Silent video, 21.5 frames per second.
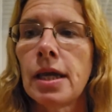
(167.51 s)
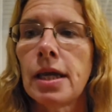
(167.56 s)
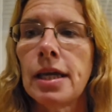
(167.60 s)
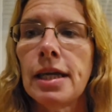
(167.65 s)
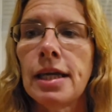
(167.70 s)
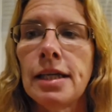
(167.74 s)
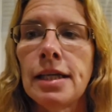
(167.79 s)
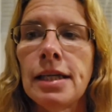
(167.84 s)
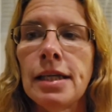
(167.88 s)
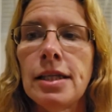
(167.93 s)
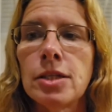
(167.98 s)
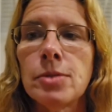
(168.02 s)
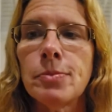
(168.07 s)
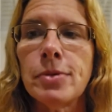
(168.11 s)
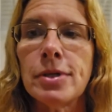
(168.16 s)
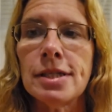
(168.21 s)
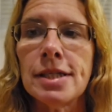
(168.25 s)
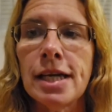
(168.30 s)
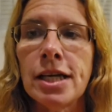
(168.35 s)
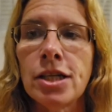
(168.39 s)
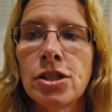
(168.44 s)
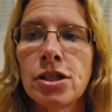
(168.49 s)
It needs
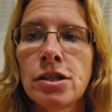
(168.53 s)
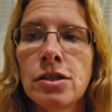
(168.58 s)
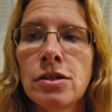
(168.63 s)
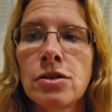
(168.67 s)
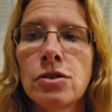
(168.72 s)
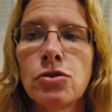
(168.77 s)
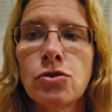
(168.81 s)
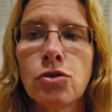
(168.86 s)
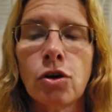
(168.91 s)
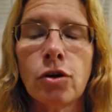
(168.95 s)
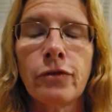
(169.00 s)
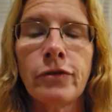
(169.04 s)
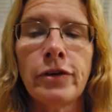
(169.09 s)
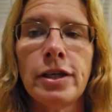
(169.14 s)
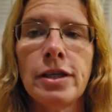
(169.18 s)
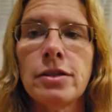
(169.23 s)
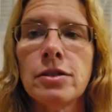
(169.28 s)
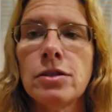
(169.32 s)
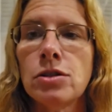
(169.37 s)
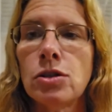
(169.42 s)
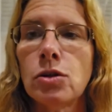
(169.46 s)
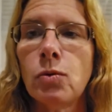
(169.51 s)
possessions,
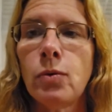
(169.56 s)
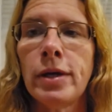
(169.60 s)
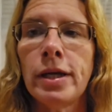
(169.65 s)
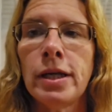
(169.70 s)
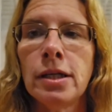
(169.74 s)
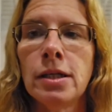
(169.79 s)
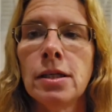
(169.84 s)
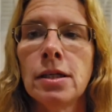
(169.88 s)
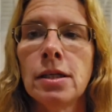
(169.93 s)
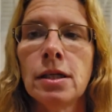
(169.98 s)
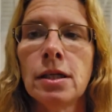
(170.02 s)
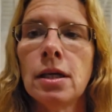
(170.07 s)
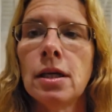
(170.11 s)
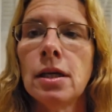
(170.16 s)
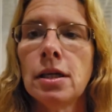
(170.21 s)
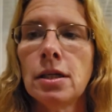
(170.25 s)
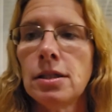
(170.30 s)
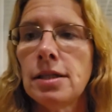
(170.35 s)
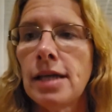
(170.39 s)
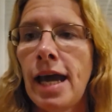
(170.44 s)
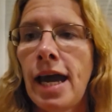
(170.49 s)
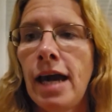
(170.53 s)
trophies to win,
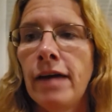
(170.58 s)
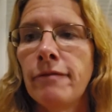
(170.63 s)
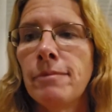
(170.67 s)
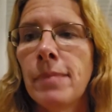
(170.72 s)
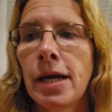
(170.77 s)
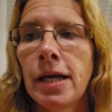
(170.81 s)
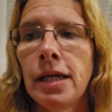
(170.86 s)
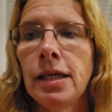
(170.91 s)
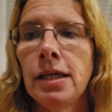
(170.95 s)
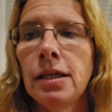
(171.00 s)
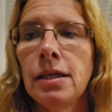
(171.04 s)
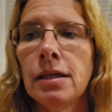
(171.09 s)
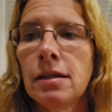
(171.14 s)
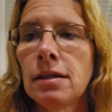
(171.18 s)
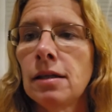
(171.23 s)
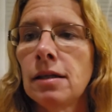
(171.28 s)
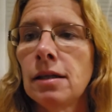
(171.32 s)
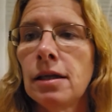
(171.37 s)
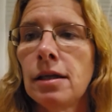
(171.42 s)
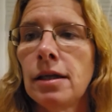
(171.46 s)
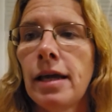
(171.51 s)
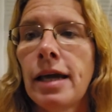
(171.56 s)
to have money,
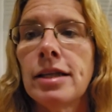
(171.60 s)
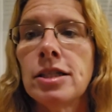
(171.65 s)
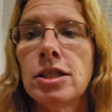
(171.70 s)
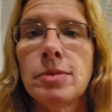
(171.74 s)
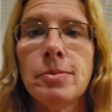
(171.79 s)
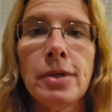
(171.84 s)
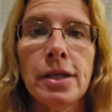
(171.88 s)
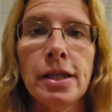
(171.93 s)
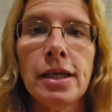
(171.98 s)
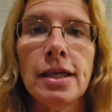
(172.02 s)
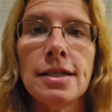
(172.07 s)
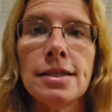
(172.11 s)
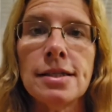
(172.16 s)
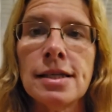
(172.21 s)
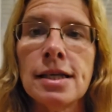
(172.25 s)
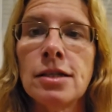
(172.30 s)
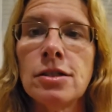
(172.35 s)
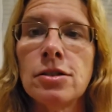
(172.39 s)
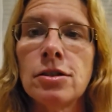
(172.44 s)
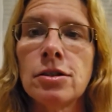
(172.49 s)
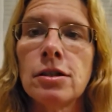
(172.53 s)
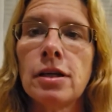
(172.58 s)
and to be the
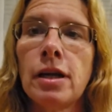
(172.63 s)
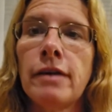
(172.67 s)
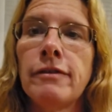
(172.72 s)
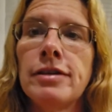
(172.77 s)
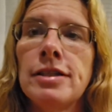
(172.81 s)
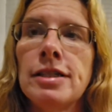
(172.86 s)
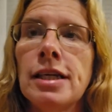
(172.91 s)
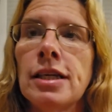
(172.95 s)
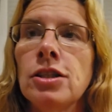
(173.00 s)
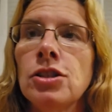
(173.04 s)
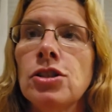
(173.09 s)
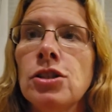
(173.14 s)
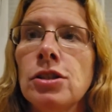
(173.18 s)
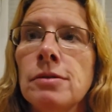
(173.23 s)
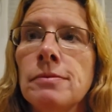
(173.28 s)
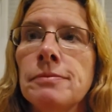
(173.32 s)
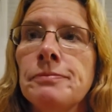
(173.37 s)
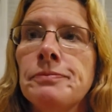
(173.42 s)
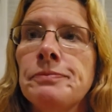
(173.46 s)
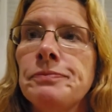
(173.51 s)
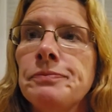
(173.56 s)
center of attention.